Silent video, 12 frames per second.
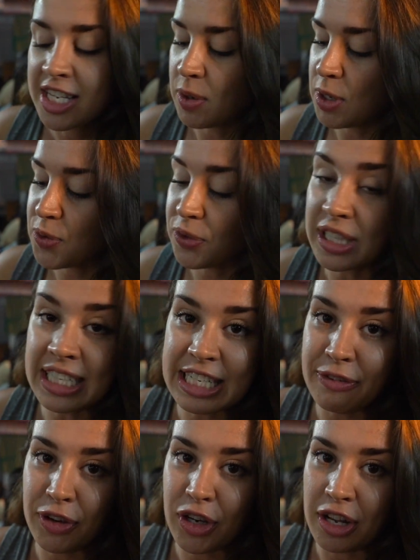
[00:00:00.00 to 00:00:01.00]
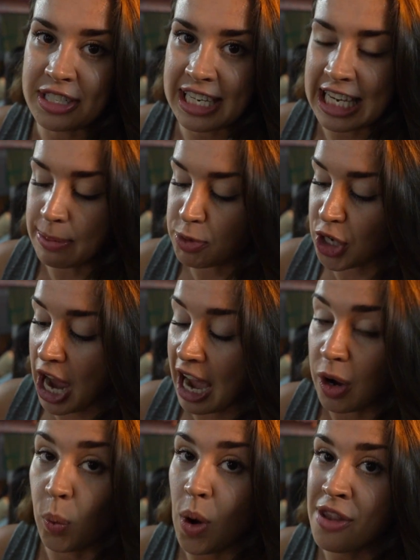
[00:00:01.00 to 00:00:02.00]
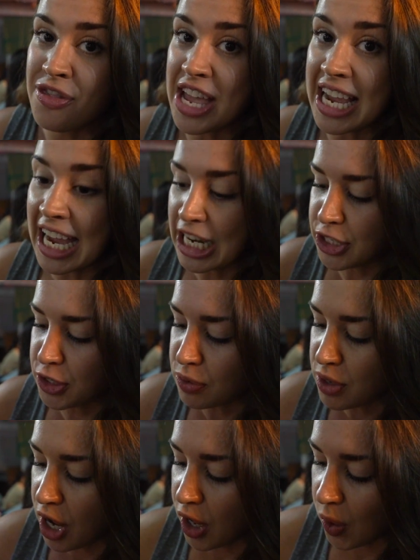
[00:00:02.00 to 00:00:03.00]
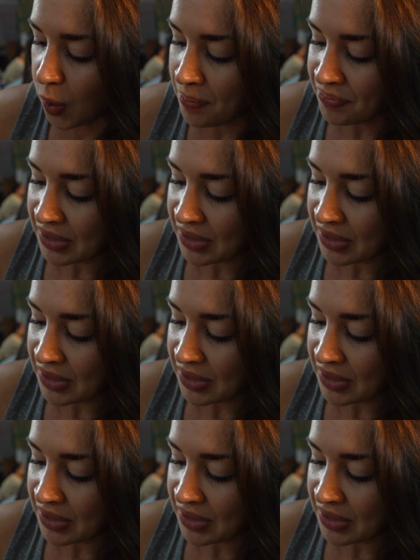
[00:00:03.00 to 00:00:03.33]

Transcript: so it's really difficult to keep track. One thing I do know,